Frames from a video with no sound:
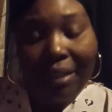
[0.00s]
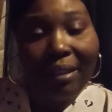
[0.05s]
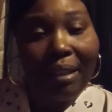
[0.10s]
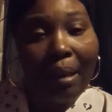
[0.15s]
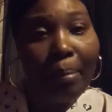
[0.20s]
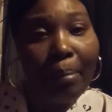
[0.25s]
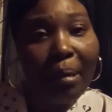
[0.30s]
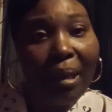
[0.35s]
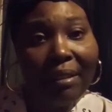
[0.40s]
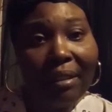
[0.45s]
a
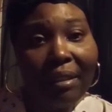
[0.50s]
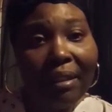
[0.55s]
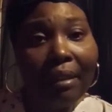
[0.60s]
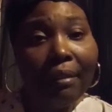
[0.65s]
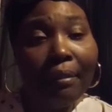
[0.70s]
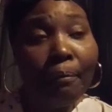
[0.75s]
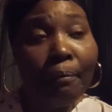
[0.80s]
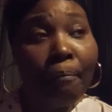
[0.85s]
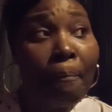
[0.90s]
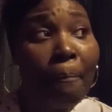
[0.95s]

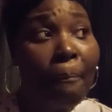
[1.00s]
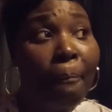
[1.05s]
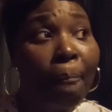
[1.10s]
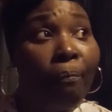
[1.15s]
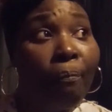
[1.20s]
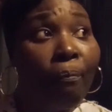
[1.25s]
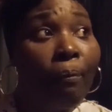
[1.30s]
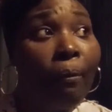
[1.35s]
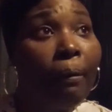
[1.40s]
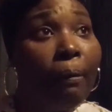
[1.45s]
blessing
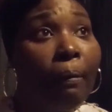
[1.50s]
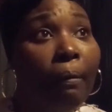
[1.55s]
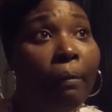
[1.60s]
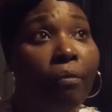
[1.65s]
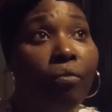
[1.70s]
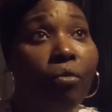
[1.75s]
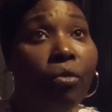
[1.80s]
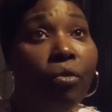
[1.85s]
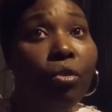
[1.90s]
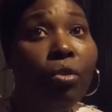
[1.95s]

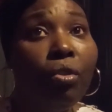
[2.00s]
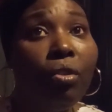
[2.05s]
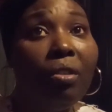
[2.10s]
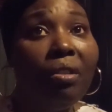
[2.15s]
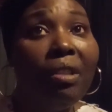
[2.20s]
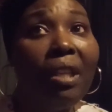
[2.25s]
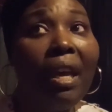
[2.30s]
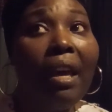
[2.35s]
to